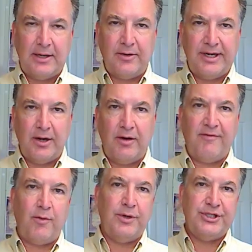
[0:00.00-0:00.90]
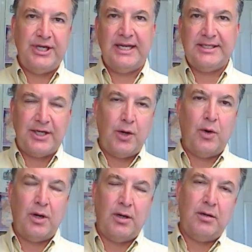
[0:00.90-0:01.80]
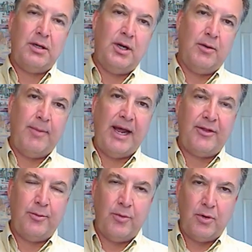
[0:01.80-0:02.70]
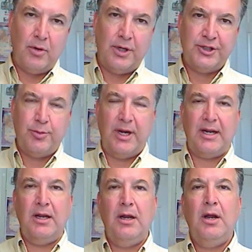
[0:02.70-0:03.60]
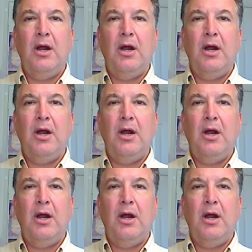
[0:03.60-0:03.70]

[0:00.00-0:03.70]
the secretary for when she has to go on, bathroom or lunch break.